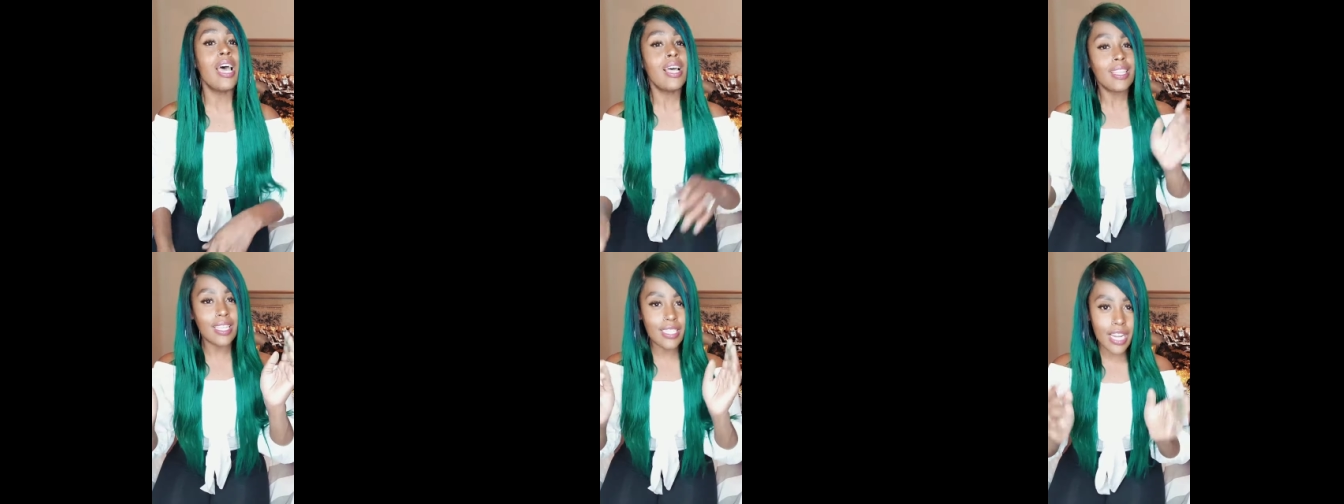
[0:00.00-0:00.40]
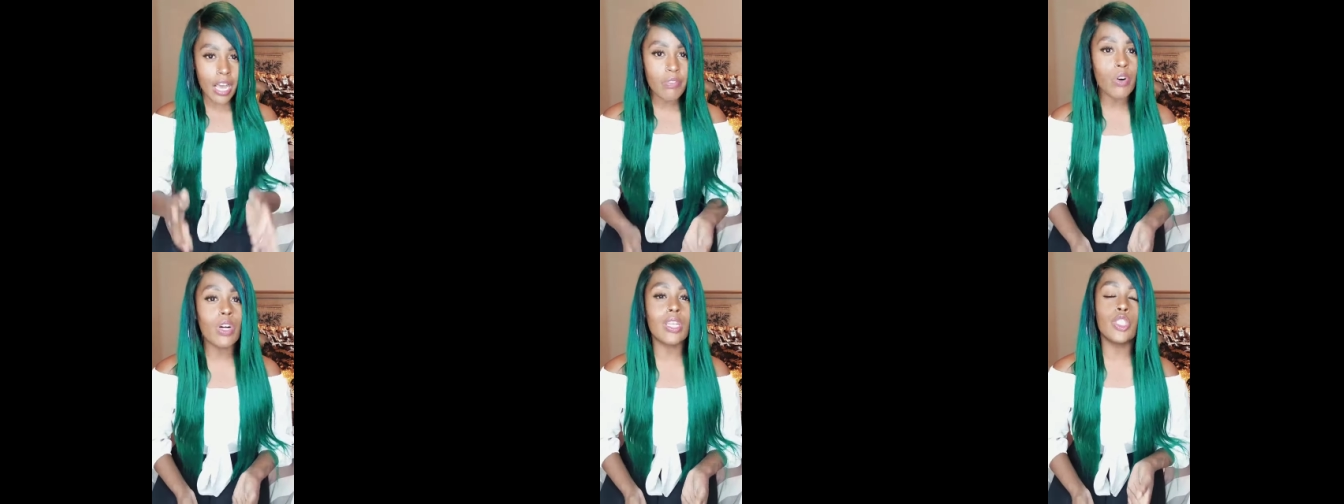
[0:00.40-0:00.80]
The
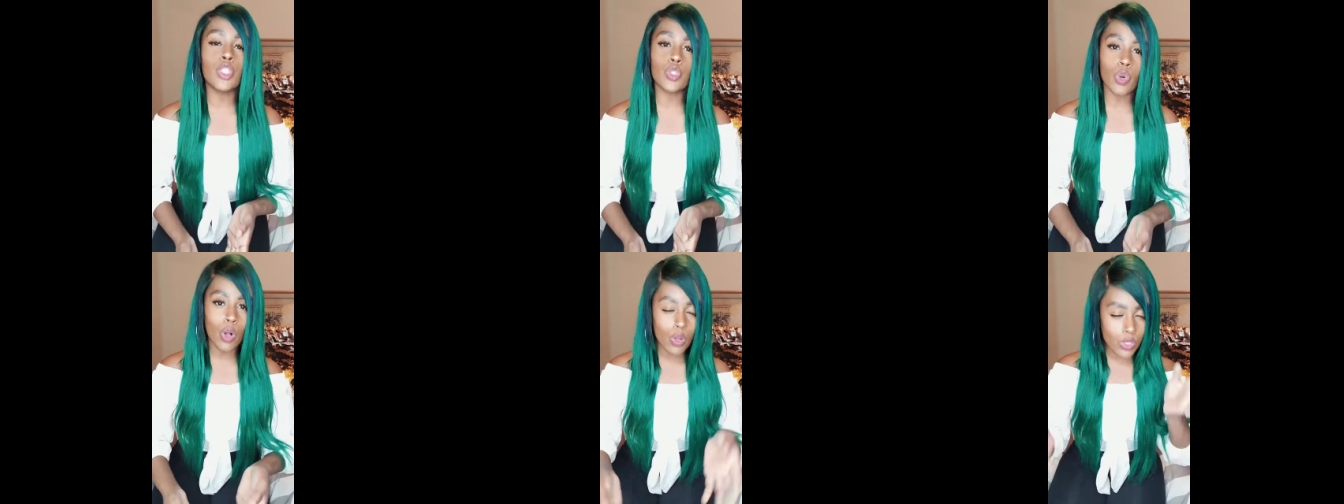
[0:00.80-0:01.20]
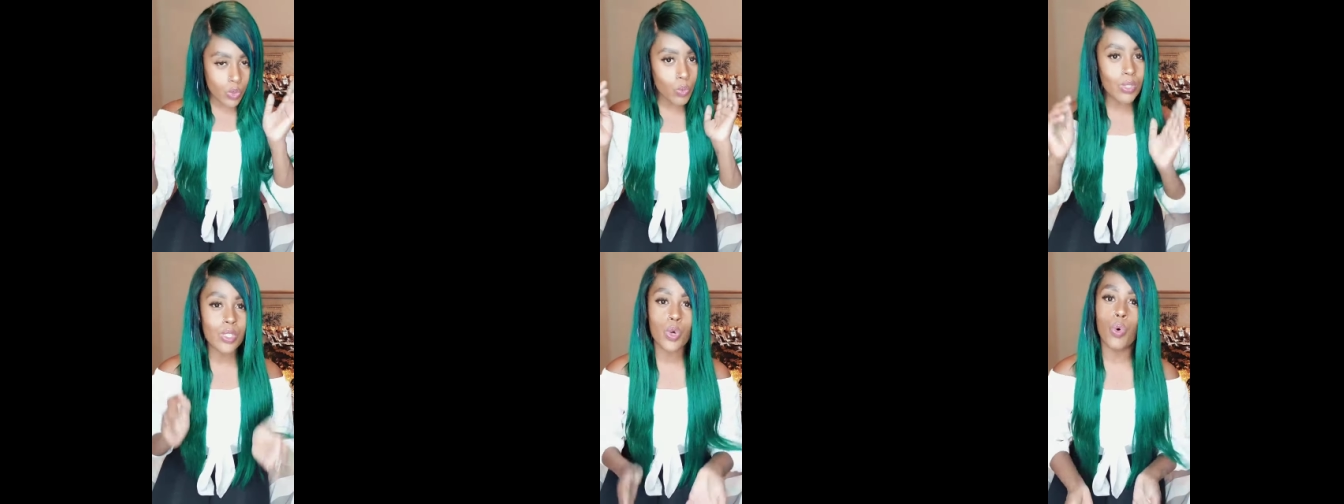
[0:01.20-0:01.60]
devil controls
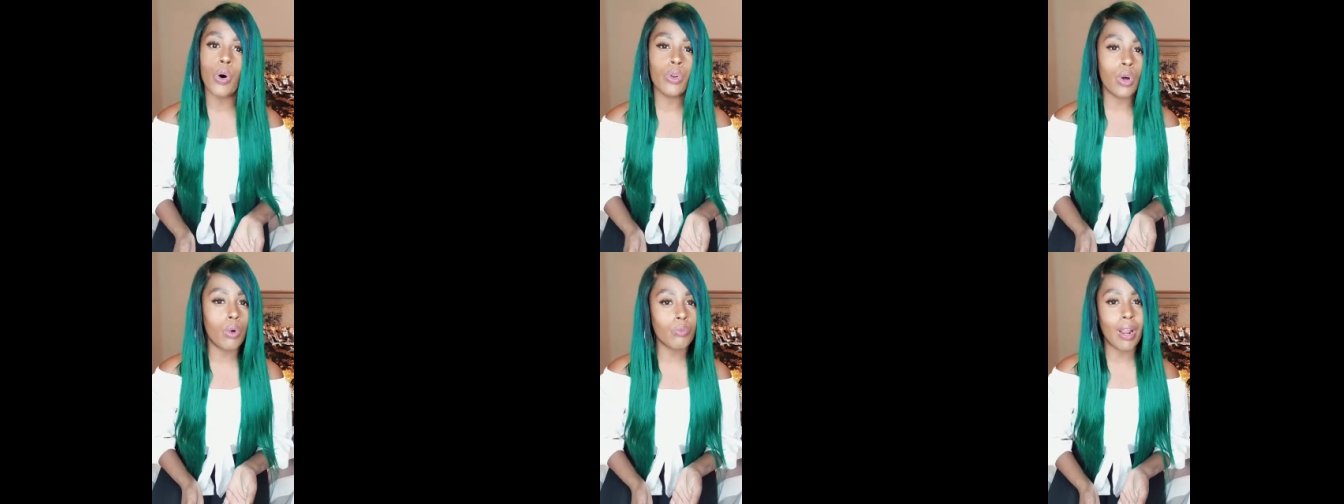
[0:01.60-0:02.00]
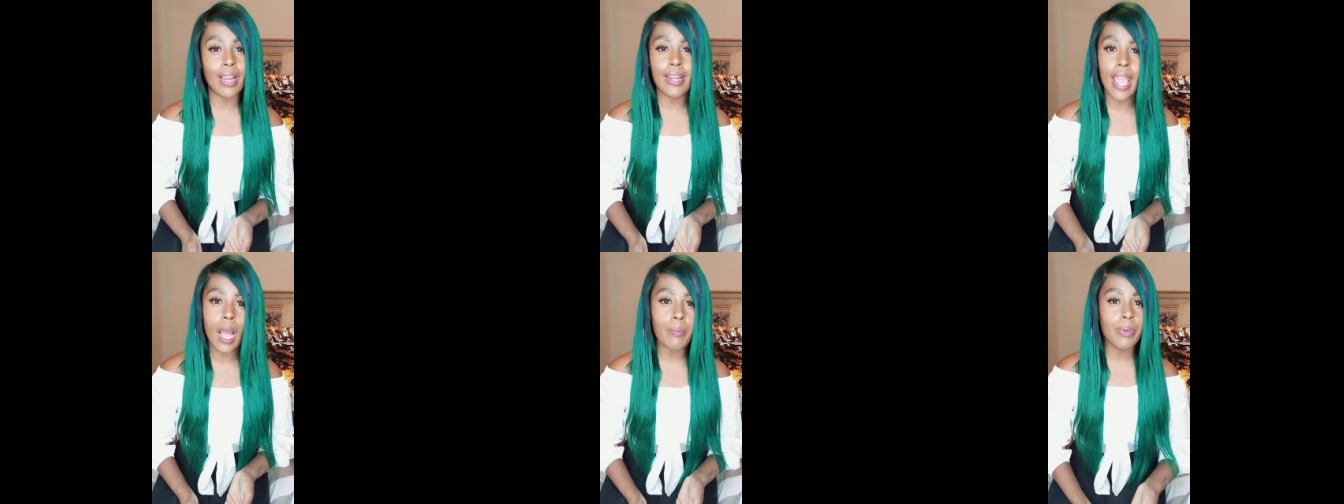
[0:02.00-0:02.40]
what's going on right
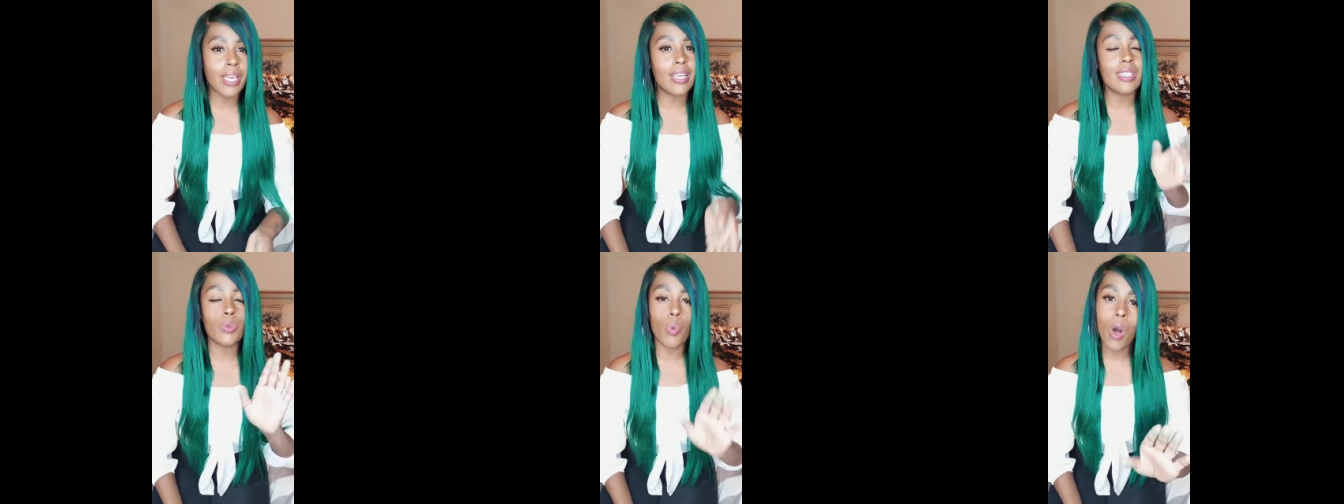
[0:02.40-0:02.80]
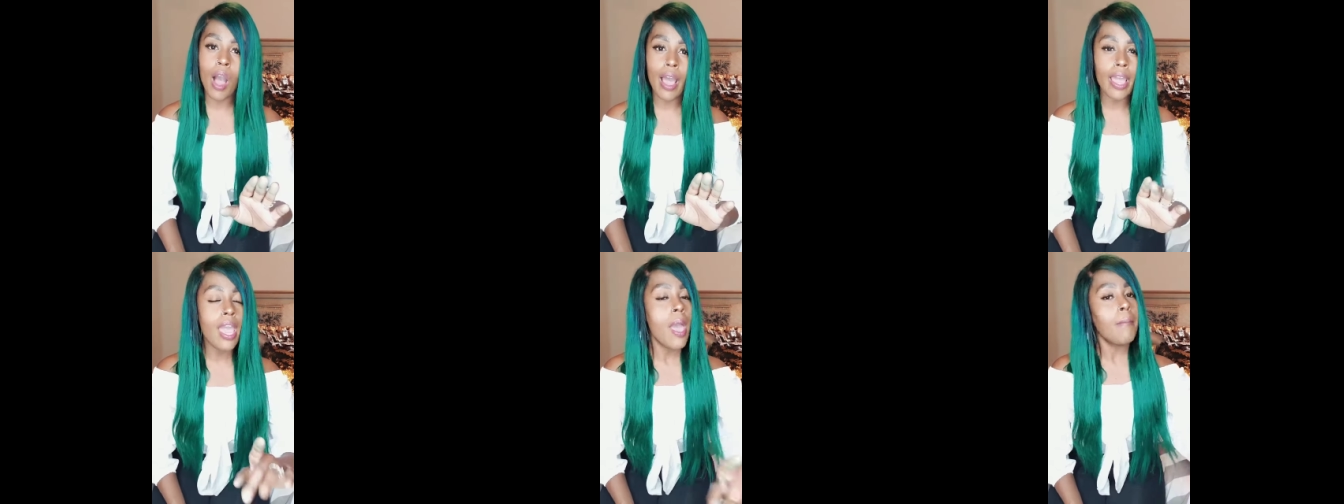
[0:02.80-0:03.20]
now because
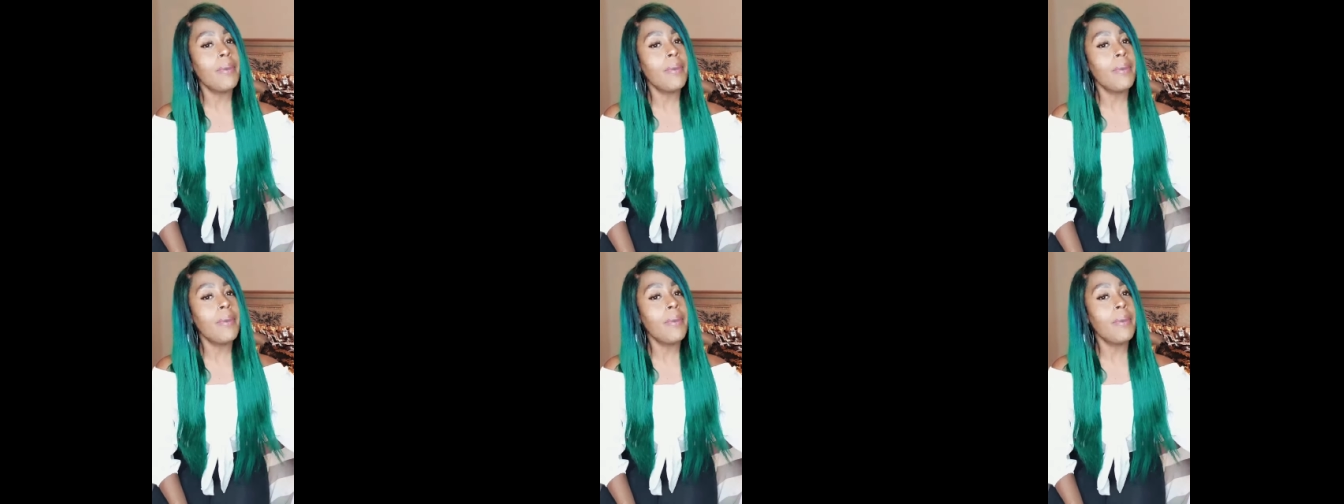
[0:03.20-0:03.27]
why?